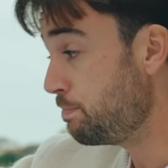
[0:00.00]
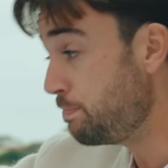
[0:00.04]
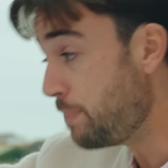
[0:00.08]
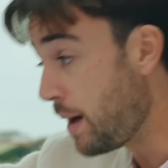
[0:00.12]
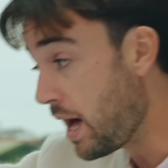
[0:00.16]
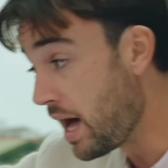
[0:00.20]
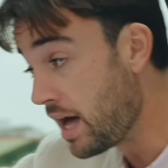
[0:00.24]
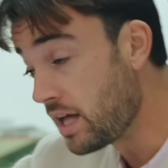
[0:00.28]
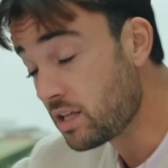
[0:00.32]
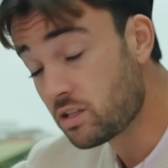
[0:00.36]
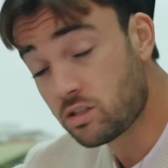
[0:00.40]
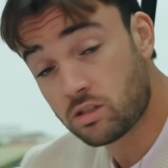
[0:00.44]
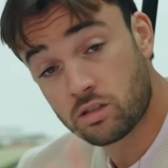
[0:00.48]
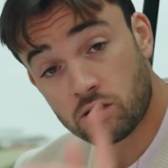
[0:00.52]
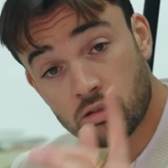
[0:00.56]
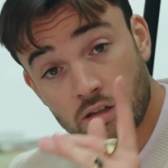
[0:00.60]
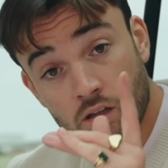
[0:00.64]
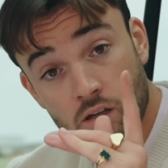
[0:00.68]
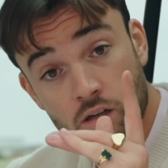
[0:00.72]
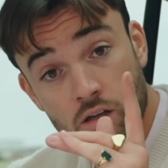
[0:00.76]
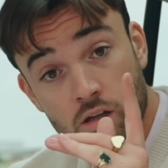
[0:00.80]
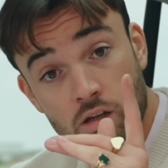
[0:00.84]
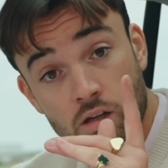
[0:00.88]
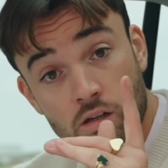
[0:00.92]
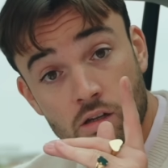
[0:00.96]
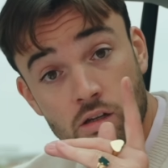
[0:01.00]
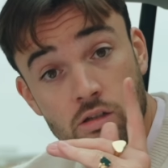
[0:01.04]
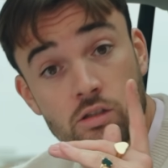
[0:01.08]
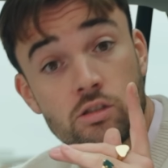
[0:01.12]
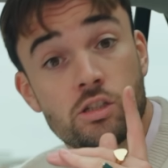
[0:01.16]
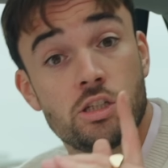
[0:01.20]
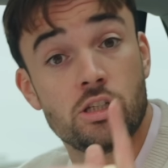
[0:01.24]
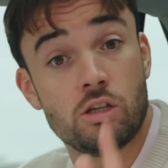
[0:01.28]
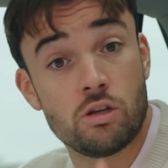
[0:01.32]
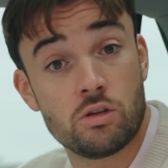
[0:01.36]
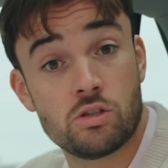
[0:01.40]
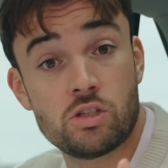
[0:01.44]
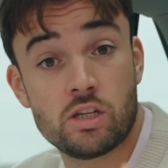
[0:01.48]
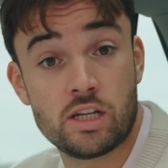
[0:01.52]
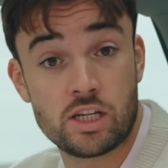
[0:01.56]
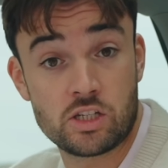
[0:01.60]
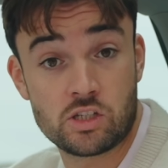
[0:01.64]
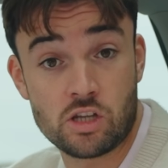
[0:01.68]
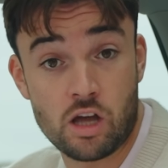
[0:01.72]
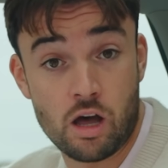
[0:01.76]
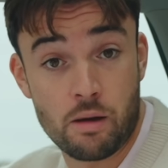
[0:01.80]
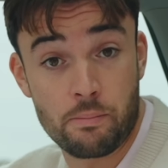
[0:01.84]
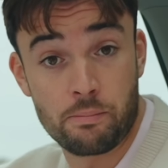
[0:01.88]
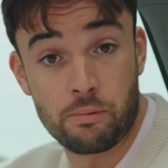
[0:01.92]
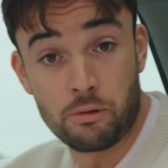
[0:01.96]
But to use an
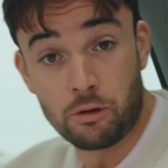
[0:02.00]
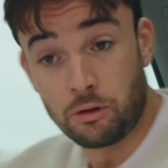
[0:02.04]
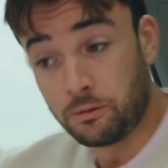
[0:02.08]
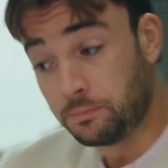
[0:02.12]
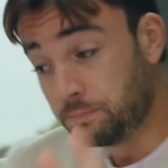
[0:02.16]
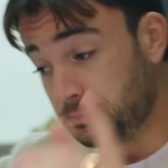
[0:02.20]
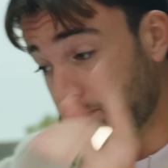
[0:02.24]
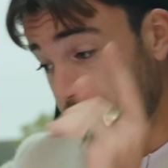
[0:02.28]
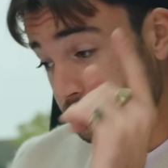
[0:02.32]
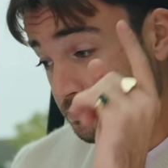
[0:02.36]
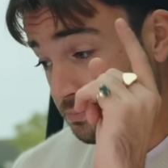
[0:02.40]
example,